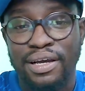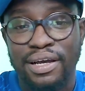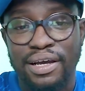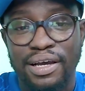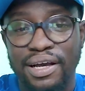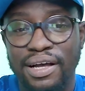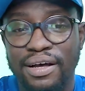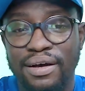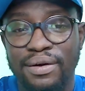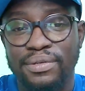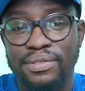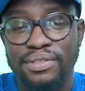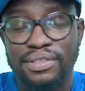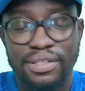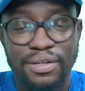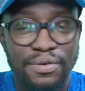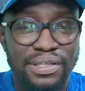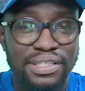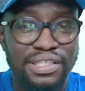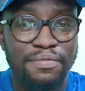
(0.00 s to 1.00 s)
count.
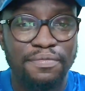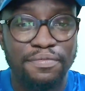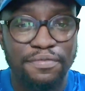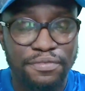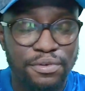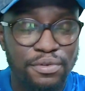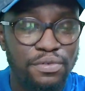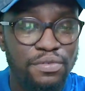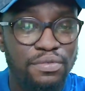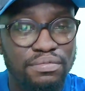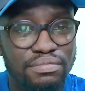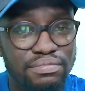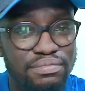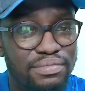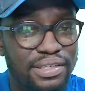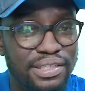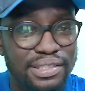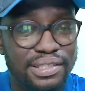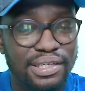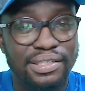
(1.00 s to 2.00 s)
There were some few
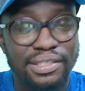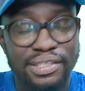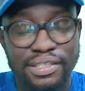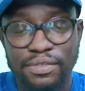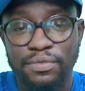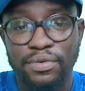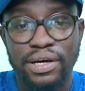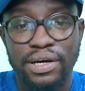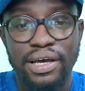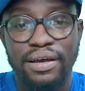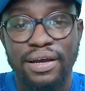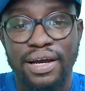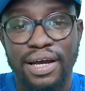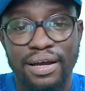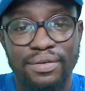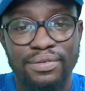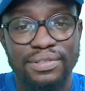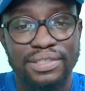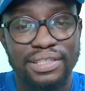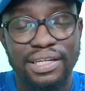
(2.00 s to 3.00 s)
instances where
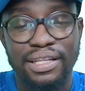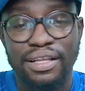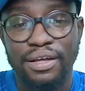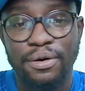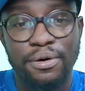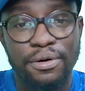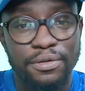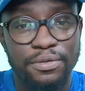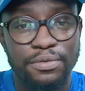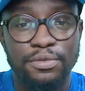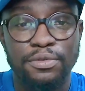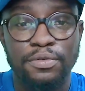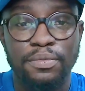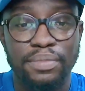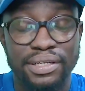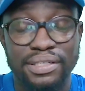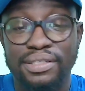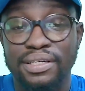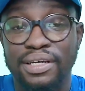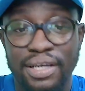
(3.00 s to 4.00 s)
I would say they got through,
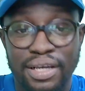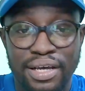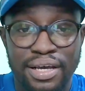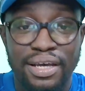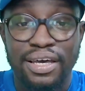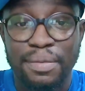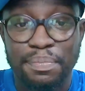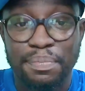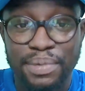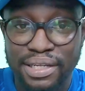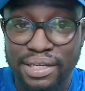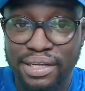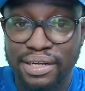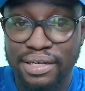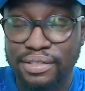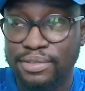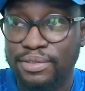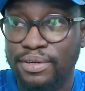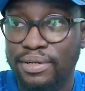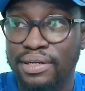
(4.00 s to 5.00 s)
but Kepa did a
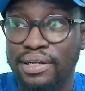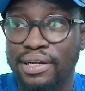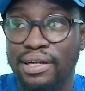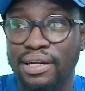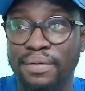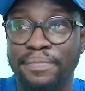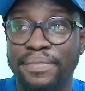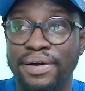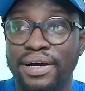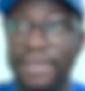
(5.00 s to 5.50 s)
solid at the back.